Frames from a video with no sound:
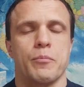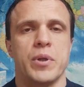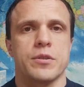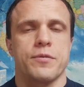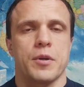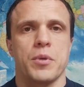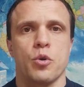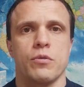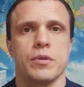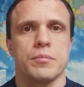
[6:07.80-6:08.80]
The first
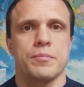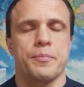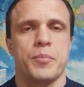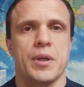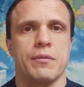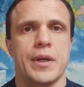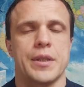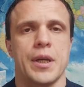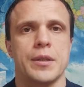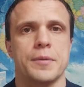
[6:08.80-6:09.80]
group was formed.
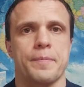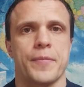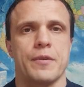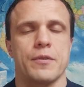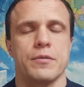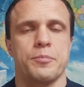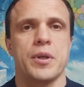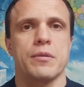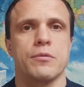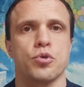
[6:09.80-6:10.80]

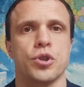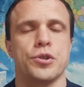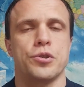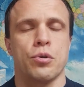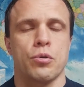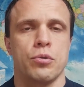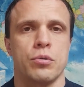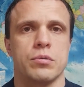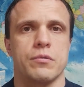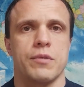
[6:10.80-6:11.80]
The initial 6
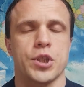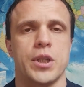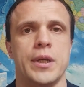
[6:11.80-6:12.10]
included